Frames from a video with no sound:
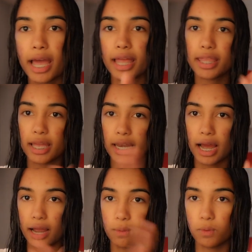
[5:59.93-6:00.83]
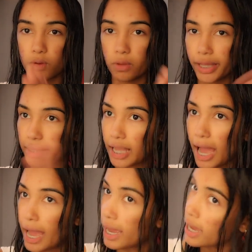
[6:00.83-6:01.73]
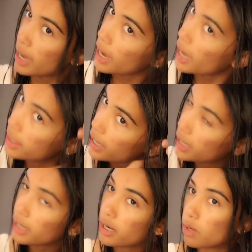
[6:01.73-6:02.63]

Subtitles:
and then I will go like that. And then